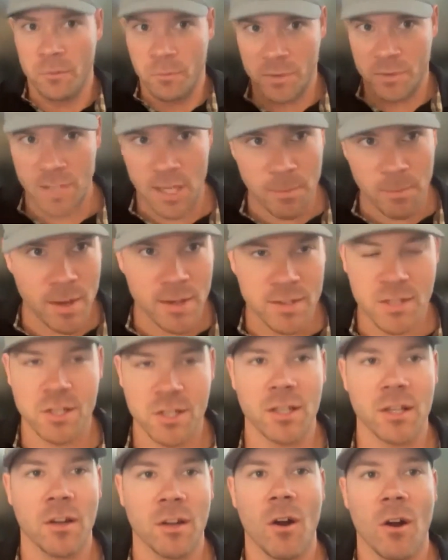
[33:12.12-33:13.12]
same
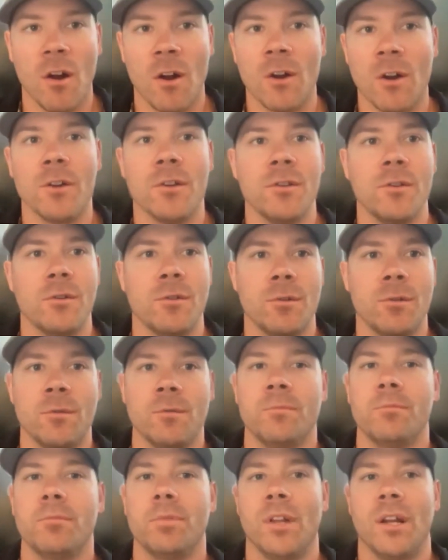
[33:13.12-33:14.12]
messaging. Are
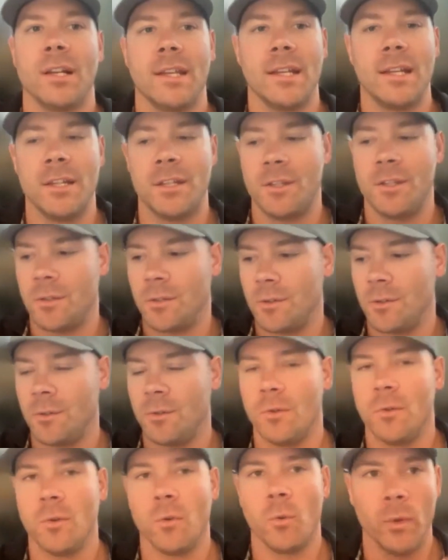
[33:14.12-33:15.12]
you plugged
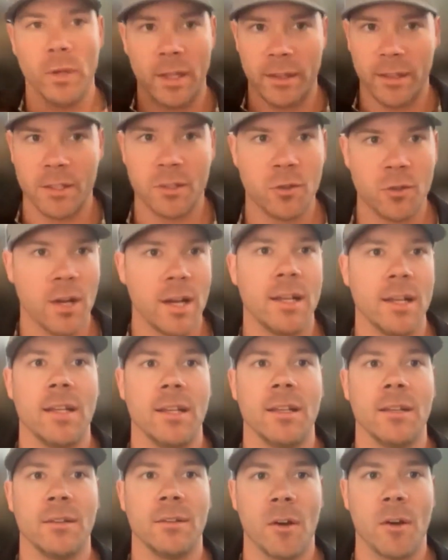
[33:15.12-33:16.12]
into weekly
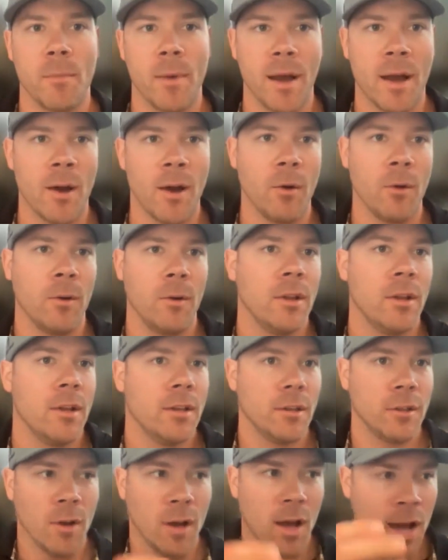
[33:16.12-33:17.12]
training about,
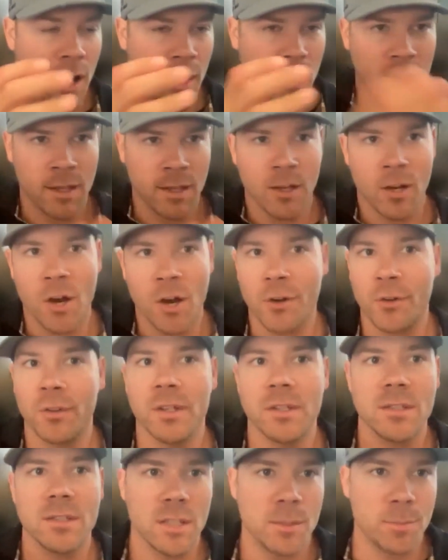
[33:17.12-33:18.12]
how to get 100
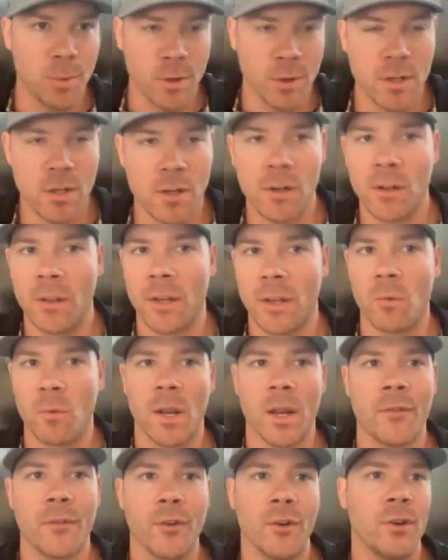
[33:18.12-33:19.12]
listings per year, like
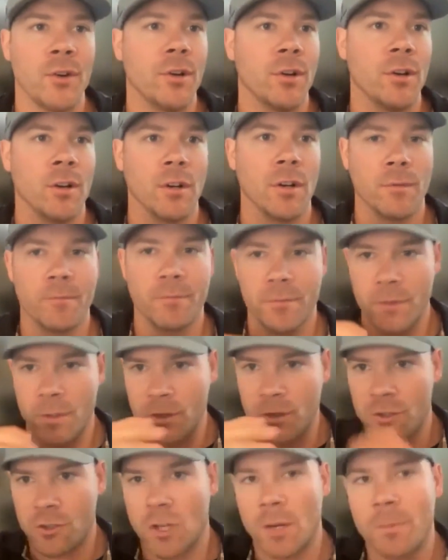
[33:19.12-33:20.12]
whatever your
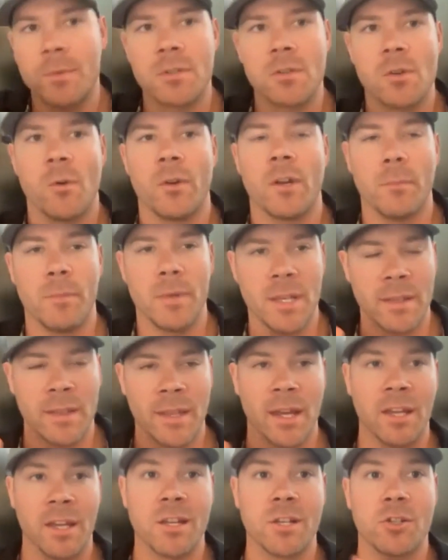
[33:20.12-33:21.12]
script is going to be in
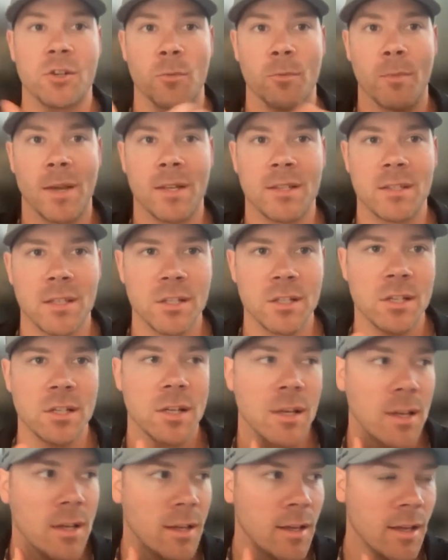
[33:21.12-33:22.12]
that initial message.
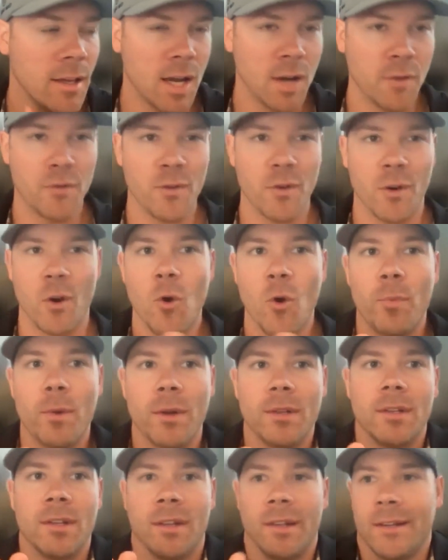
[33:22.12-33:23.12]
And if they're
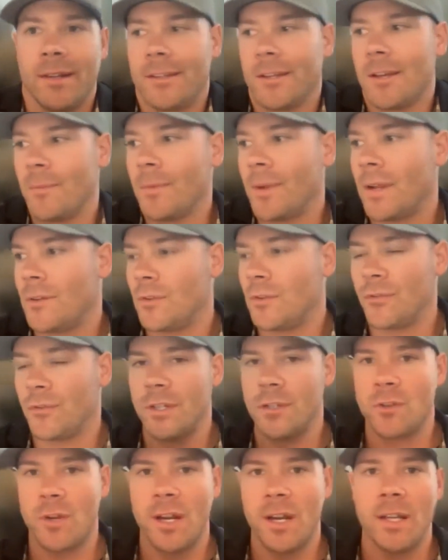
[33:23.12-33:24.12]
open to like coming onto a free
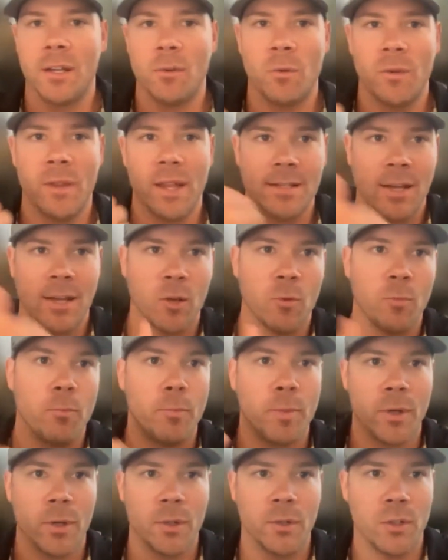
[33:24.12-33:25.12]
training, well, that's how you
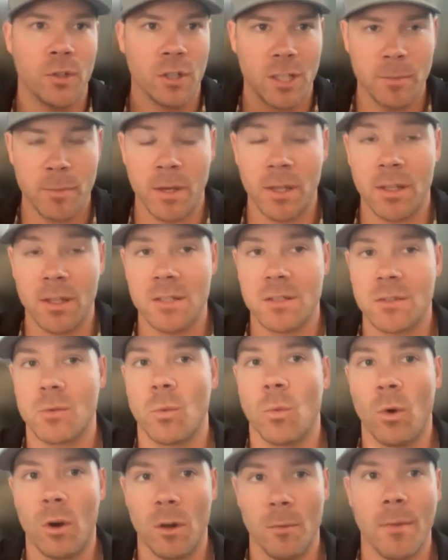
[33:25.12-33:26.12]
build your email list
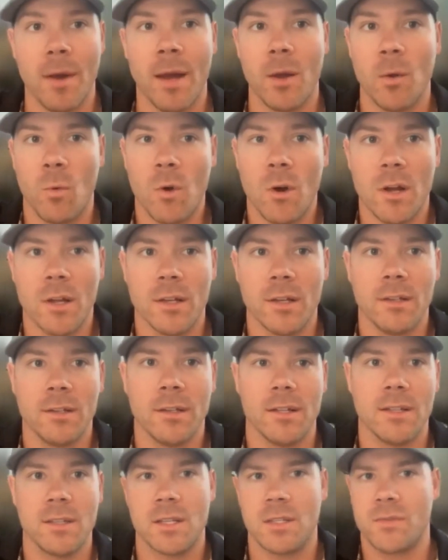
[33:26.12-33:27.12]
one by one.
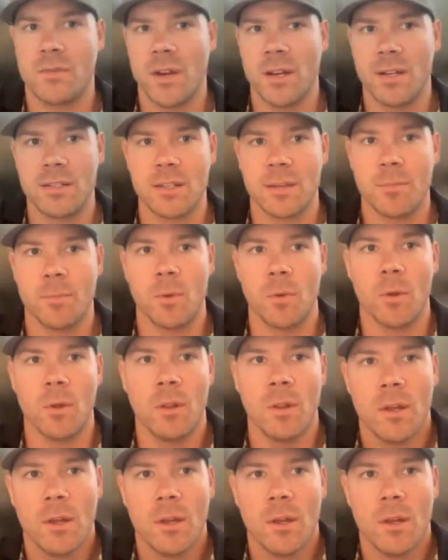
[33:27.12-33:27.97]
It's very simple.